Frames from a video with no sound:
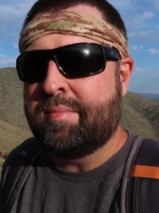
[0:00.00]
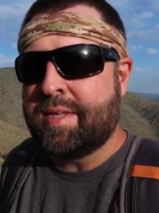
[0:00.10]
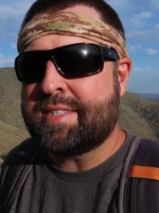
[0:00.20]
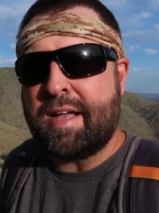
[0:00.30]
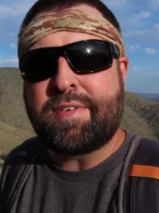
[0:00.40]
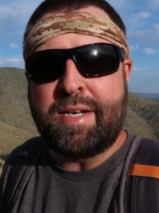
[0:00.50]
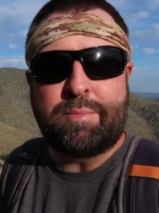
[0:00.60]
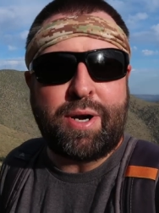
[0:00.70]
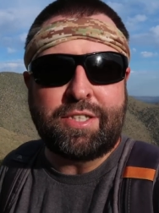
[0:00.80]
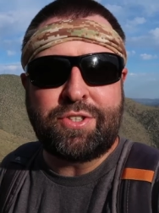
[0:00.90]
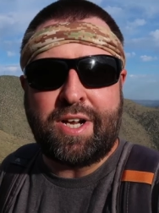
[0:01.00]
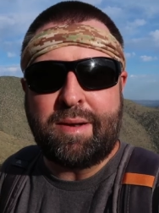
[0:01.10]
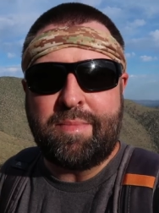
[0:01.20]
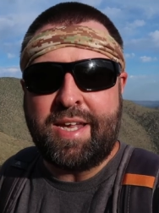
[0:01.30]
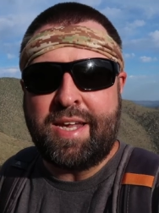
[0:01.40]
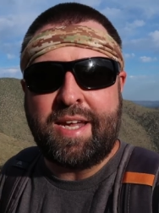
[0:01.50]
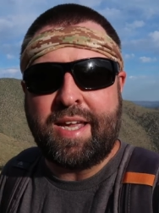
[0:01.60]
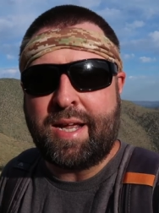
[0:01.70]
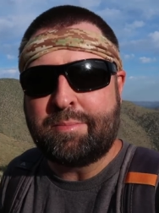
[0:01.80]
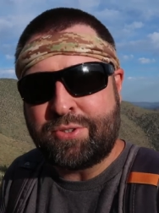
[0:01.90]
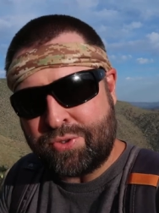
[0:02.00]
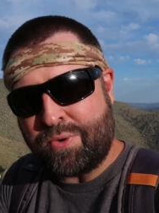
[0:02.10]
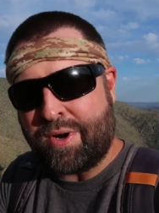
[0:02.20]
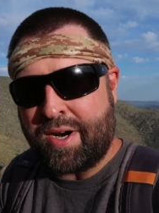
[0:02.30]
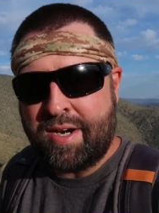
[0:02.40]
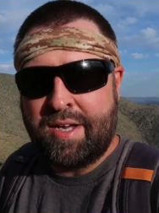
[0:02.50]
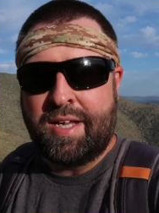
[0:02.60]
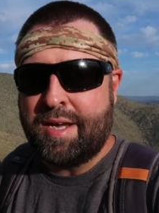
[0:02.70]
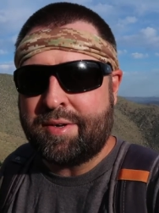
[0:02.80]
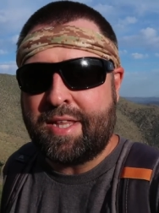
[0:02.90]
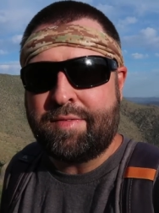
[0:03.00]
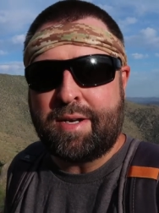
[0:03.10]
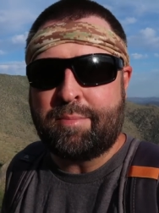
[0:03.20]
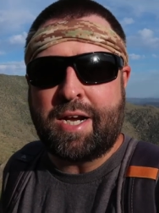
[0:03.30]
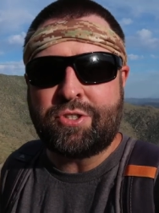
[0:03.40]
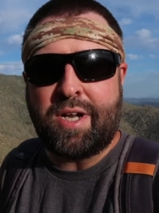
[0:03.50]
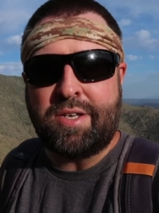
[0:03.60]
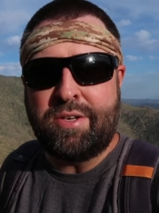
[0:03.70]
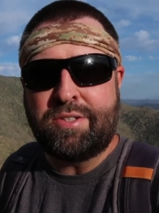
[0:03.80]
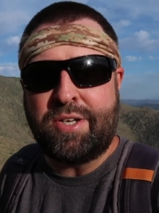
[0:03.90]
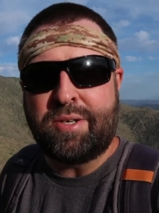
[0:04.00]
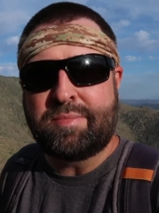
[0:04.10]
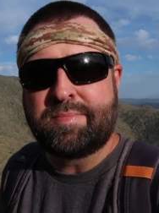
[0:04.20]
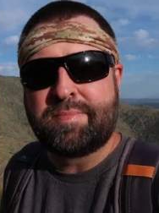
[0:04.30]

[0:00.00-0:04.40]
this left an impression on me, and I'm sure it would leave an impression on you too.